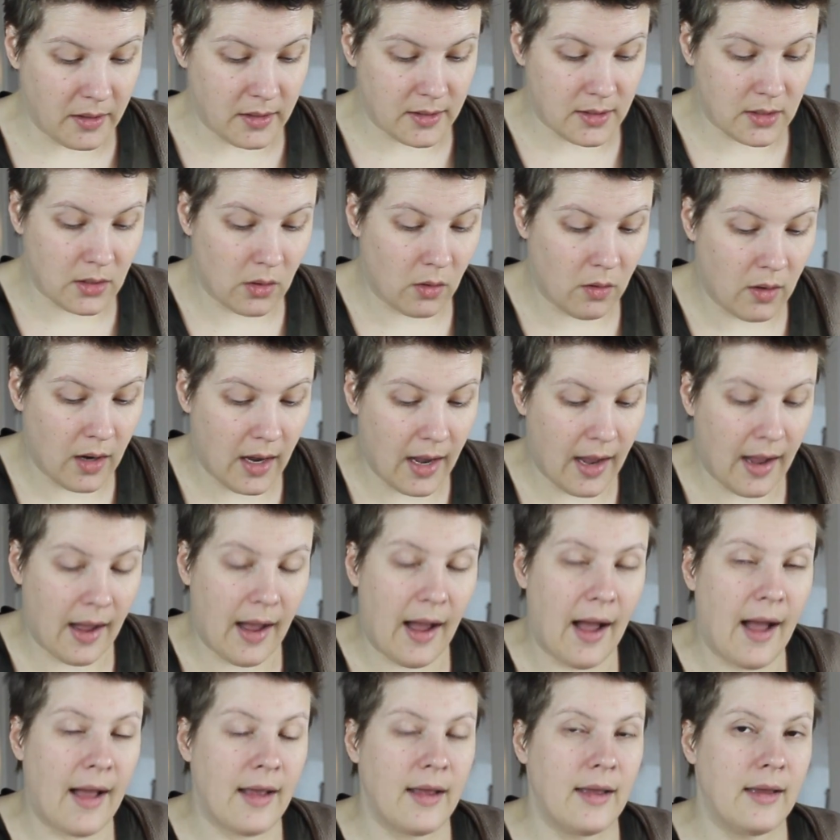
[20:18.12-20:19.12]
So
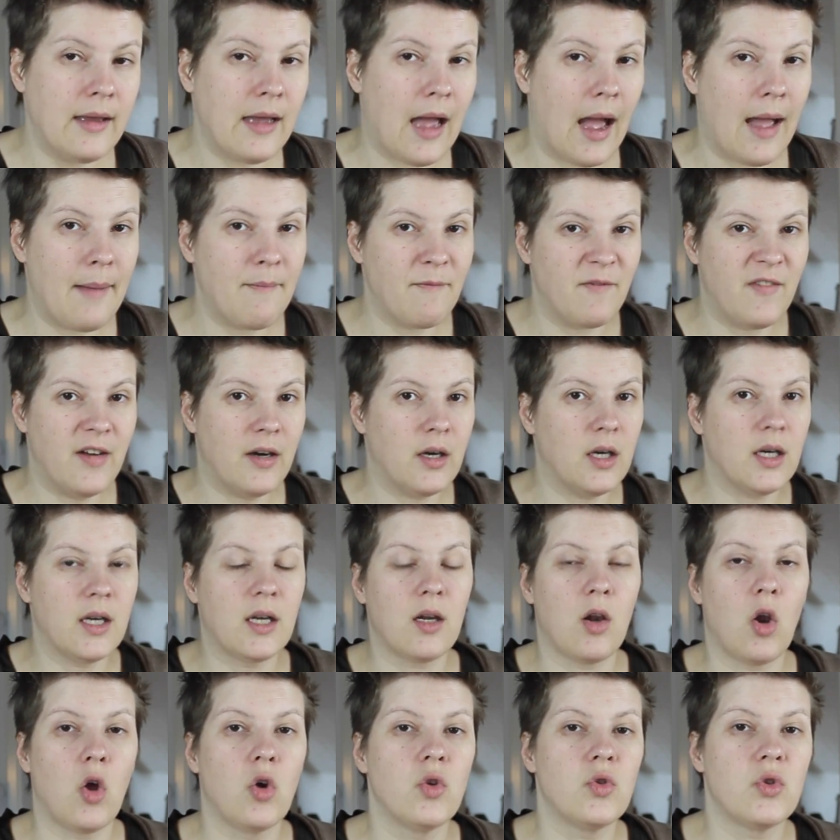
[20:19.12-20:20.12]
I'm very
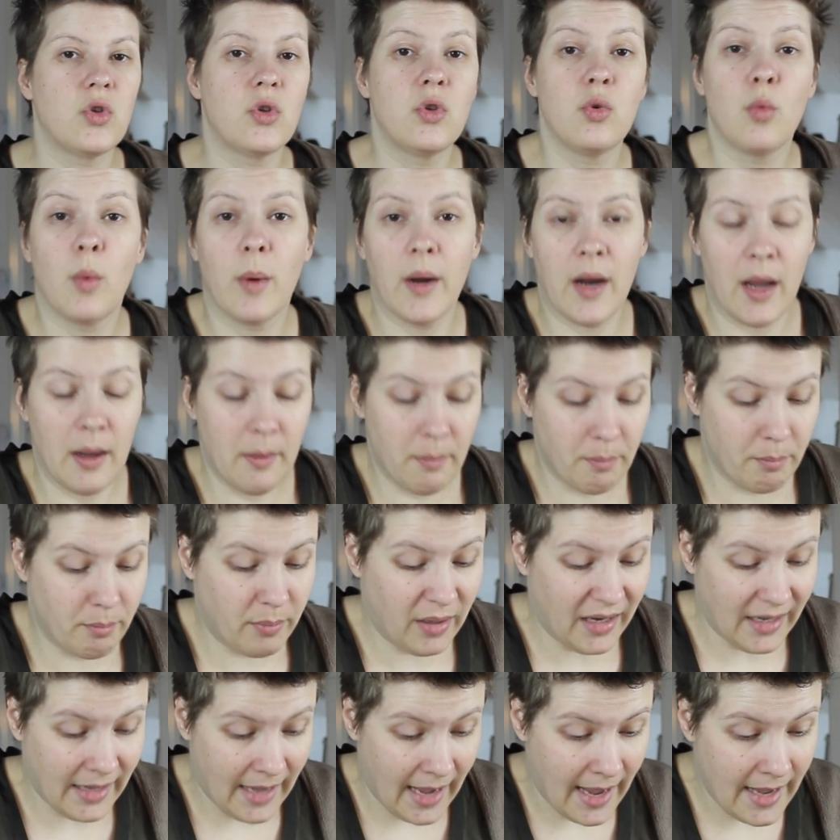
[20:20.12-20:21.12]
close to what I
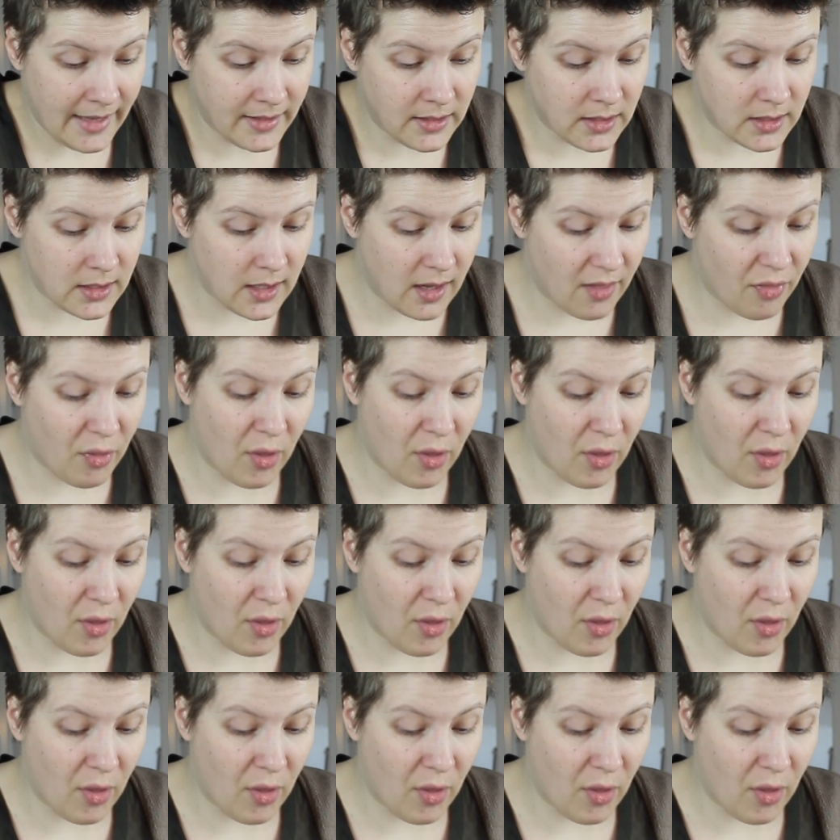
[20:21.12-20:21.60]
planned.